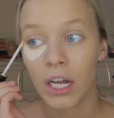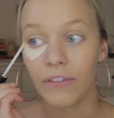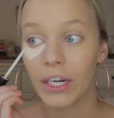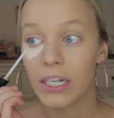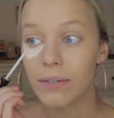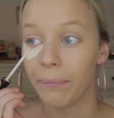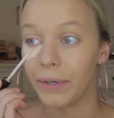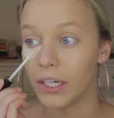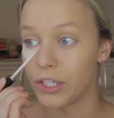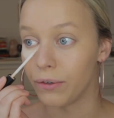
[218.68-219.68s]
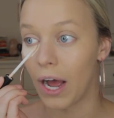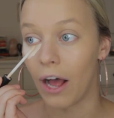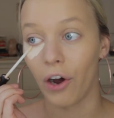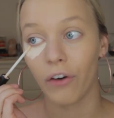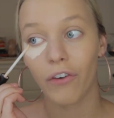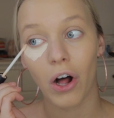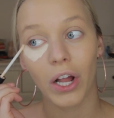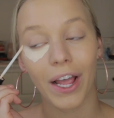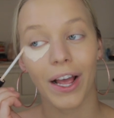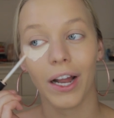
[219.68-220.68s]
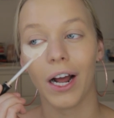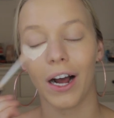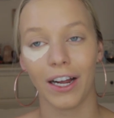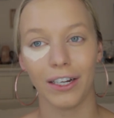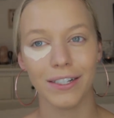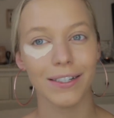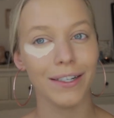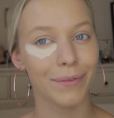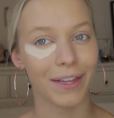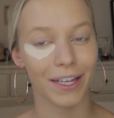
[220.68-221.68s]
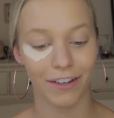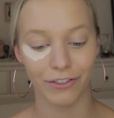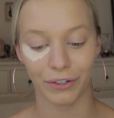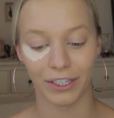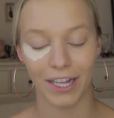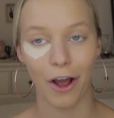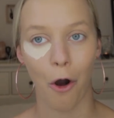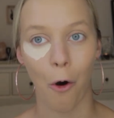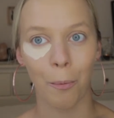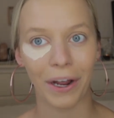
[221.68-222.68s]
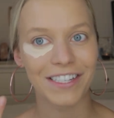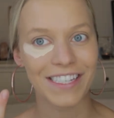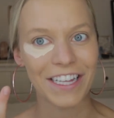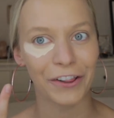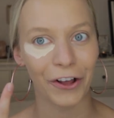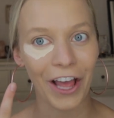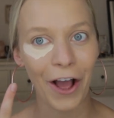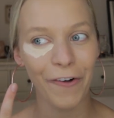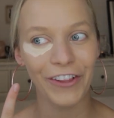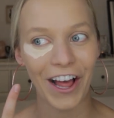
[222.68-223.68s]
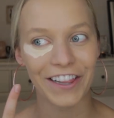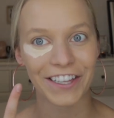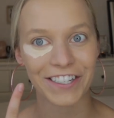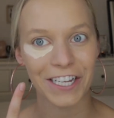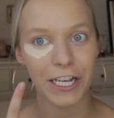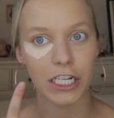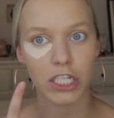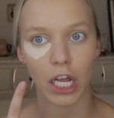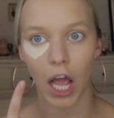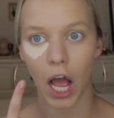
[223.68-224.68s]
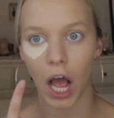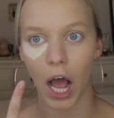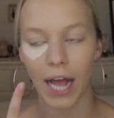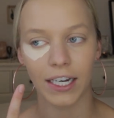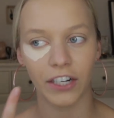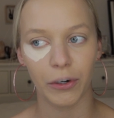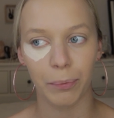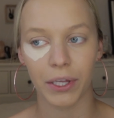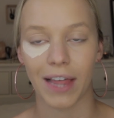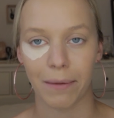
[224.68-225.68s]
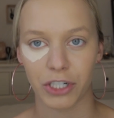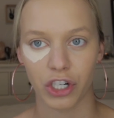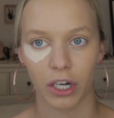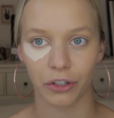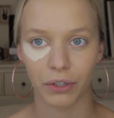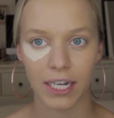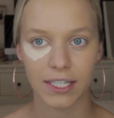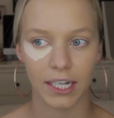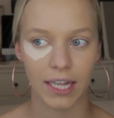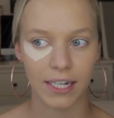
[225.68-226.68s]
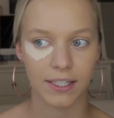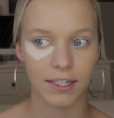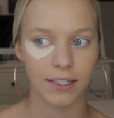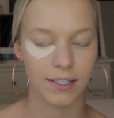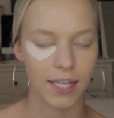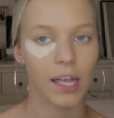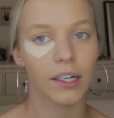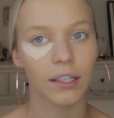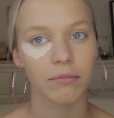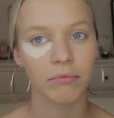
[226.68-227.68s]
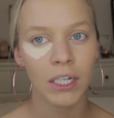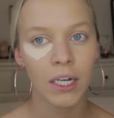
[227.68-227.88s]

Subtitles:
If you guys want me to do an e.l.f. haul again, I honestly am thinking of doing that. Oh my, see, look at how light this is. Like, I didn't even put that much on, you guys. Like, that's insane. Like,